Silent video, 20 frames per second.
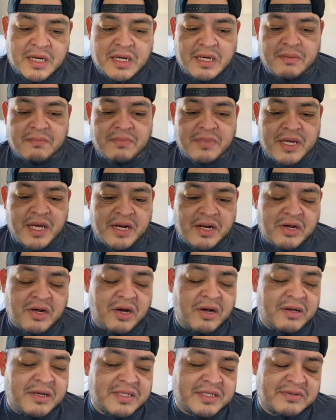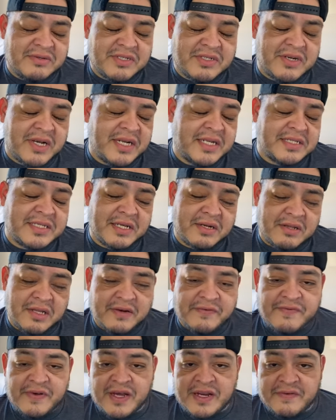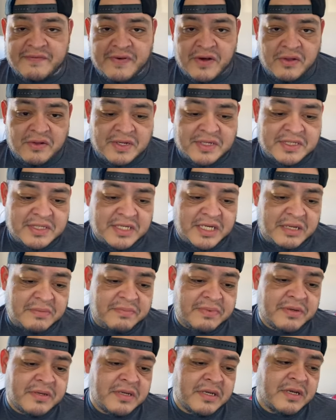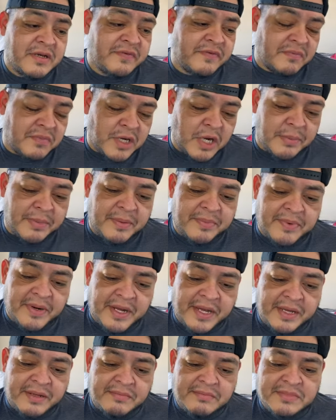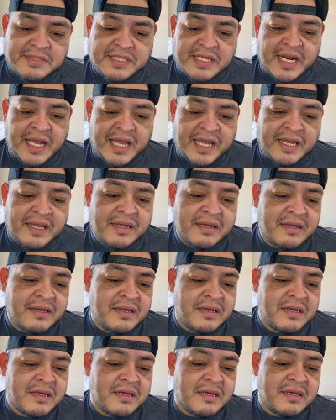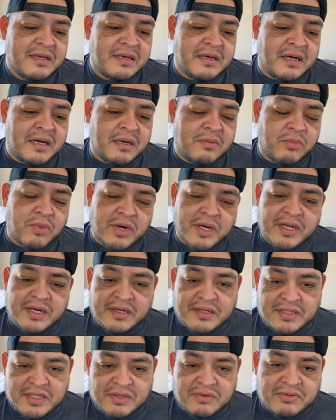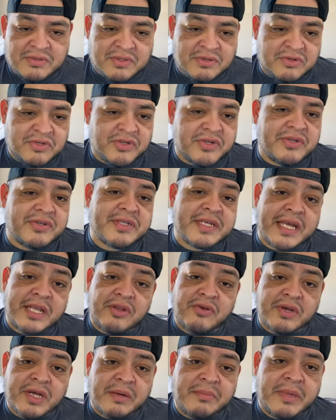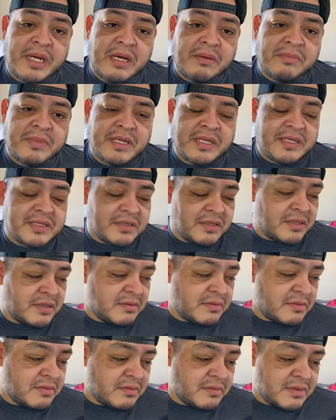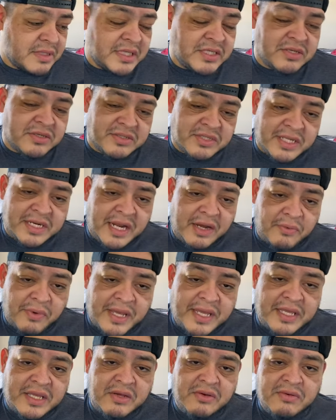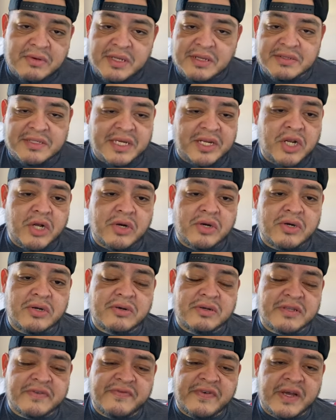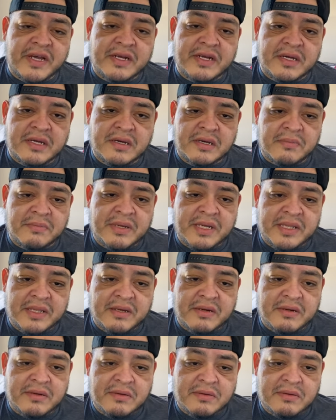got a call as he was trying to settle in, finally falling asleep, from Kobe Bryant, and said, "Hey, I'm working on so and so drills. Can you come help me?" He's all, "Did I wake you?" And he was like, "No, no, it's fine. I'll be there."